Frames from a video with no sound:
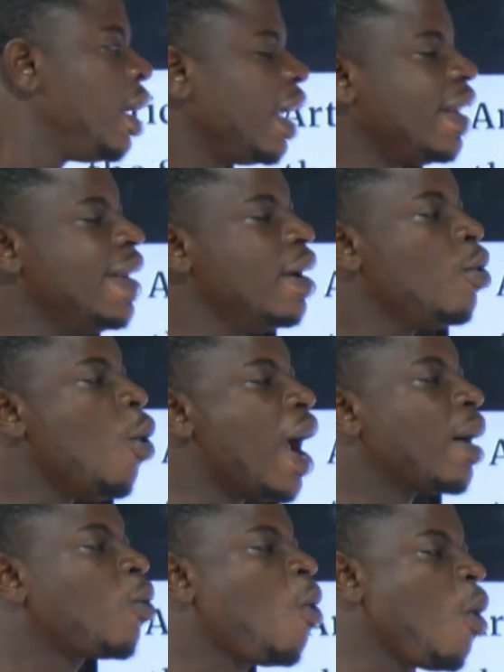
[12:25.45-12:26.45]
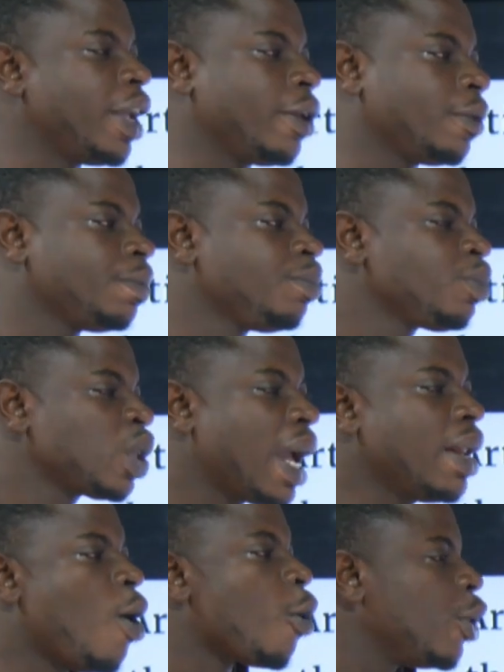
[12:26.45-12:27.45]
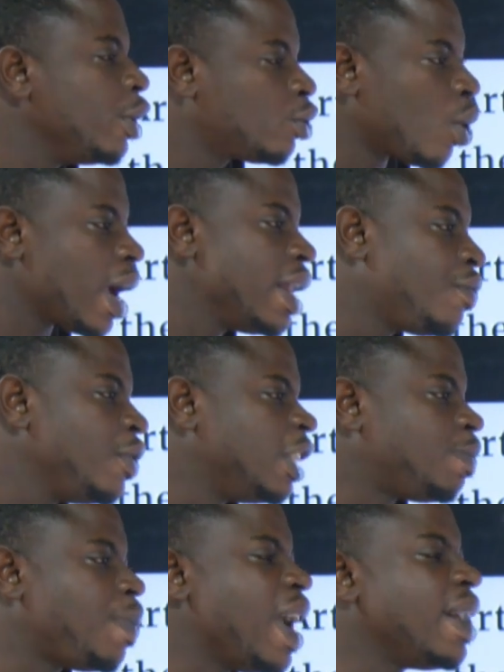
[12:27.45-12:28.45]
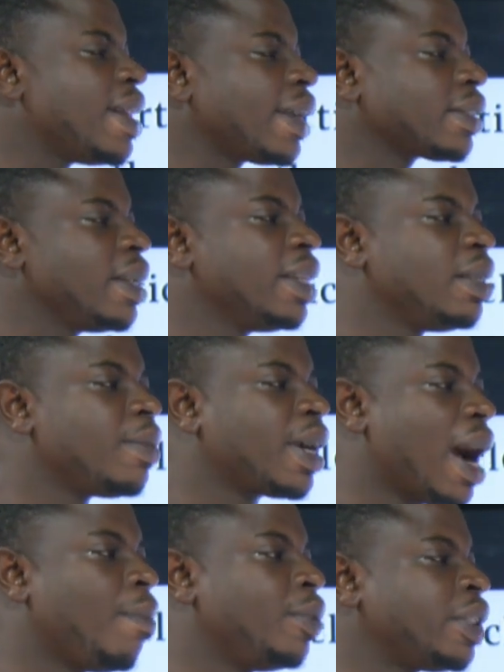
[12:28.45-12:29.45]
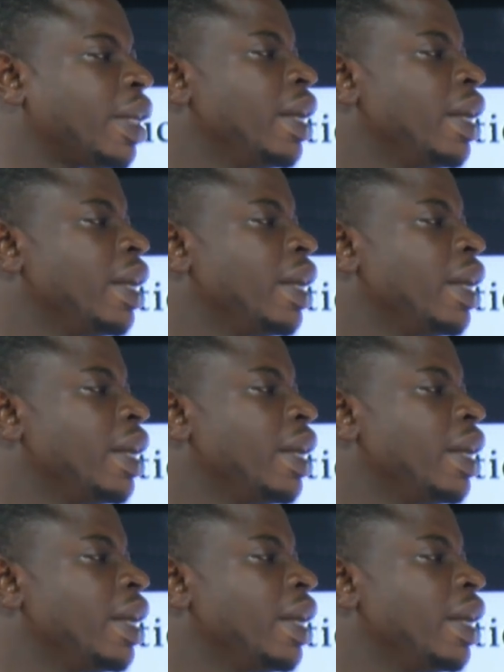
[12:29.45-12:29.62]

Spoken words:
Inigo Echo, and already draw any free Spain national team campus,